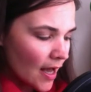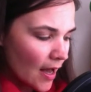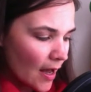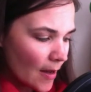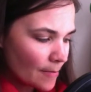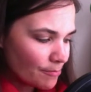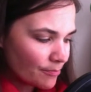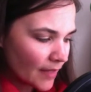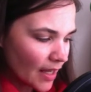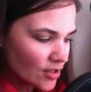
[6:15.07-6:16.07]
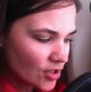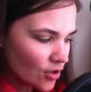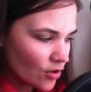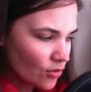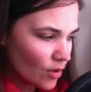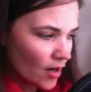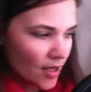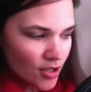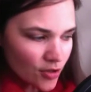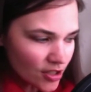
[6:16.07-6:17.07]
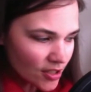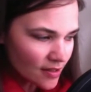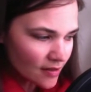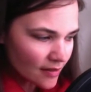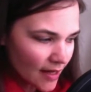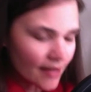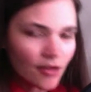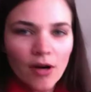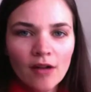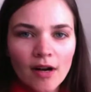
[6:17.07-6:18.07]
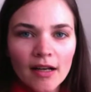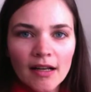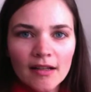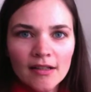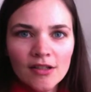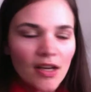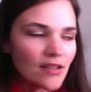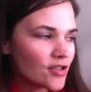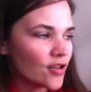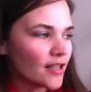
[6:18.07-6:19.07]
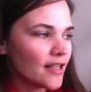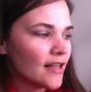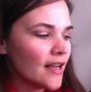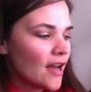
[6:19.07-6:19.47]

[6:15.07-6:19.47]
And so you can just hit the ground running. You get started.